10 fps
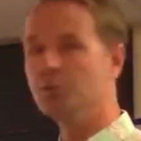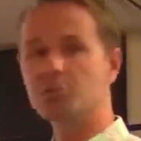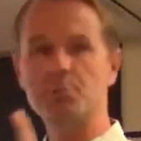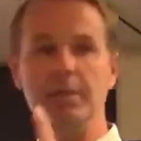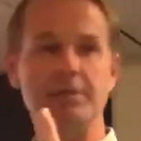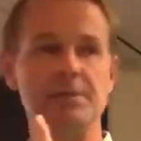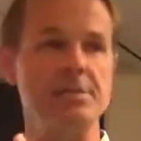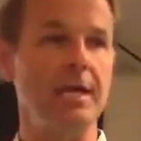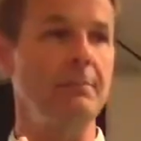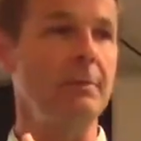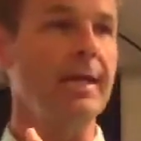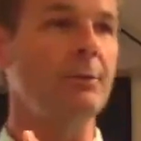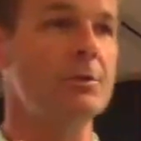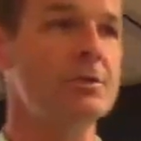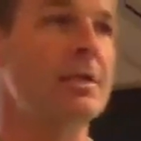who would speak the same
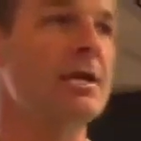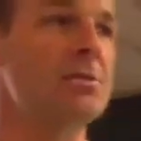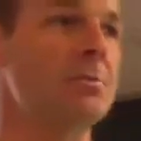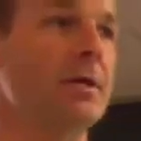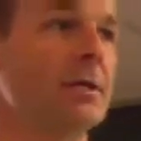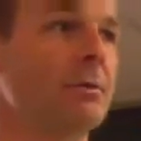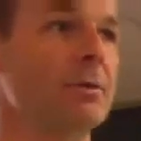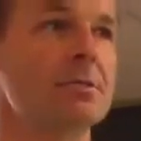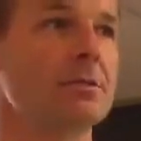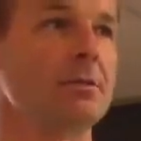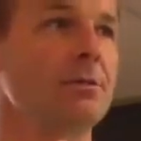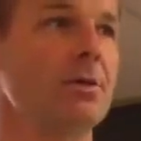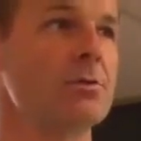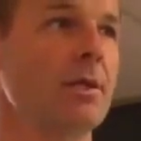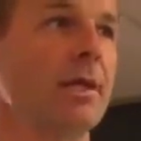language that they speak, which who
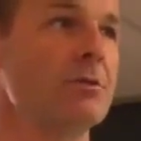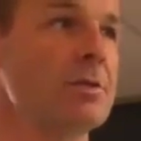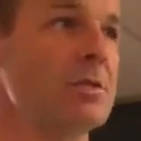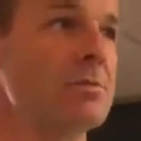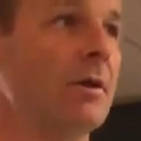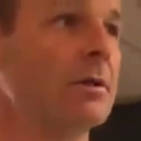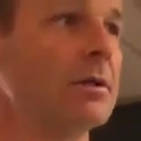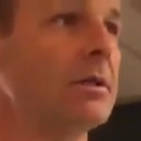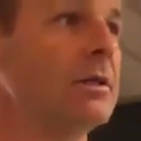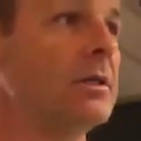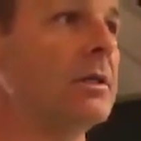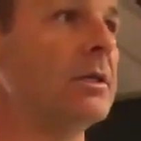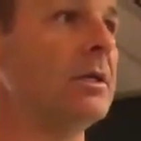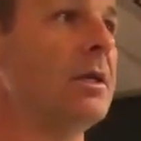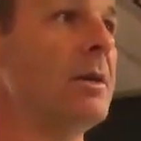knows what language they spoke.
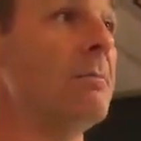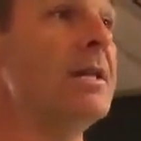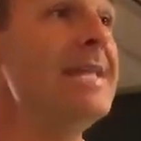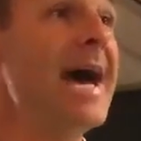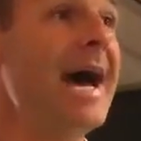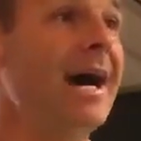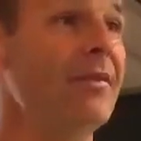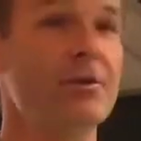But now